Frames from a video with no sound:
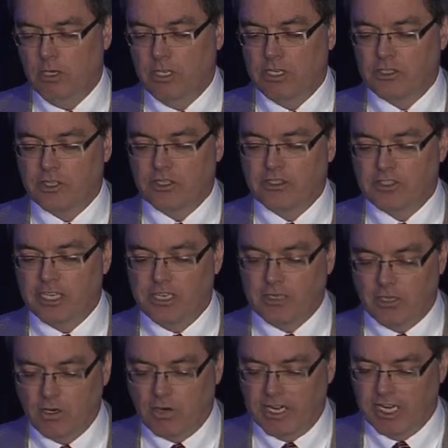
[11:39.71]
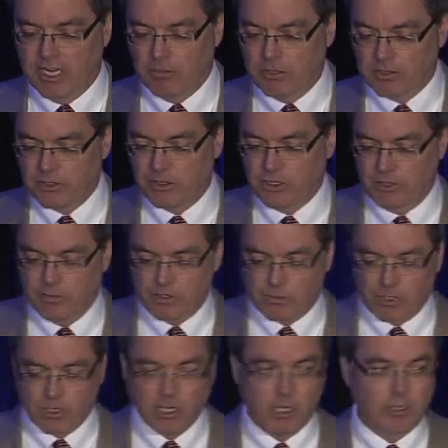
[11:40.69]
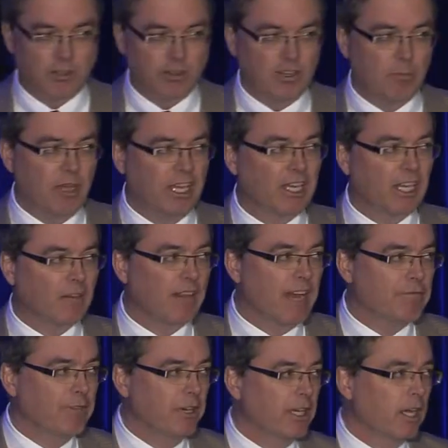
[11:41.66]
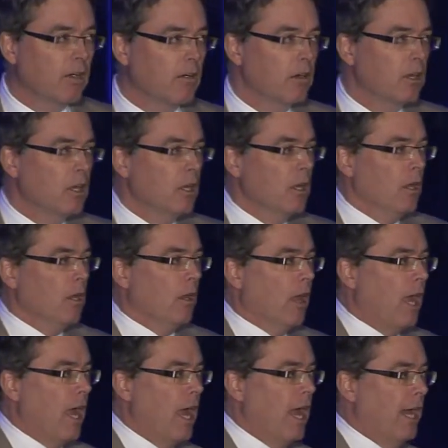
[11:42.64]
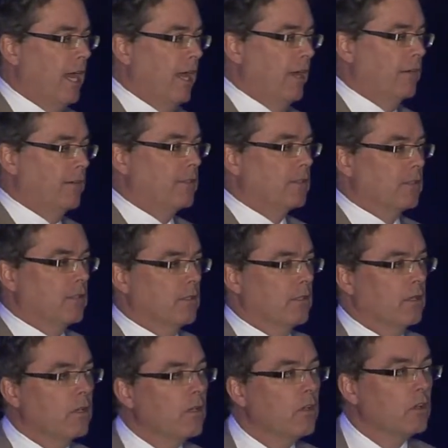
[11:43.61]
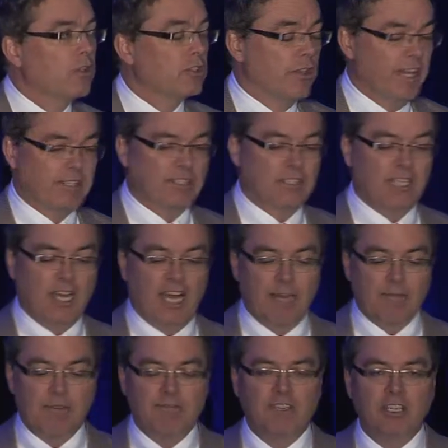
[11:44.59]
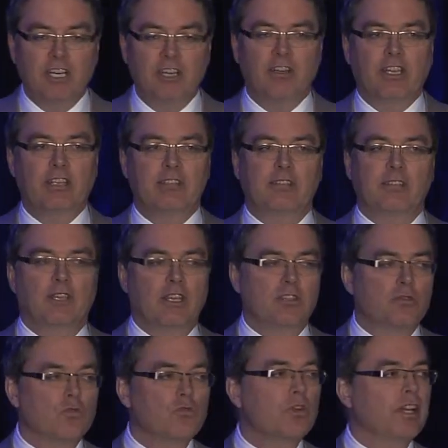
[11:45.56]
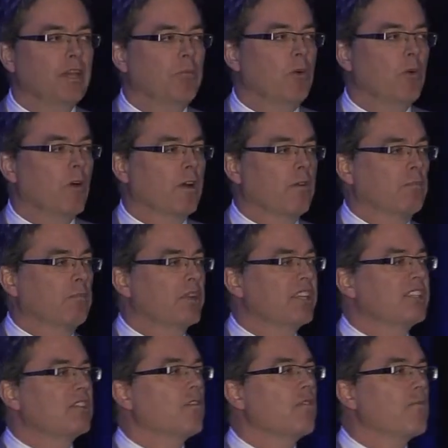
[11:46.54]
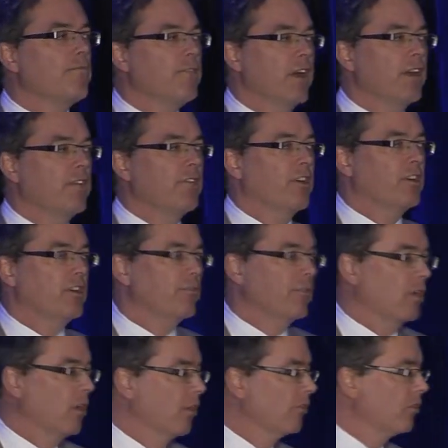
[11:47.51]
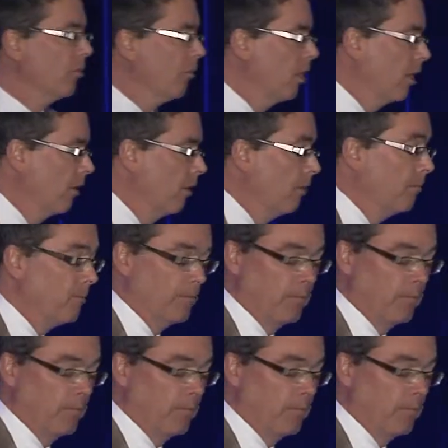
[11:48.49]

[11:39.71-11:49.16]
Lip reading: I should state no animals or humans were hurt during the making of that video. And this time of year is really important, but it's very, very difficult to model.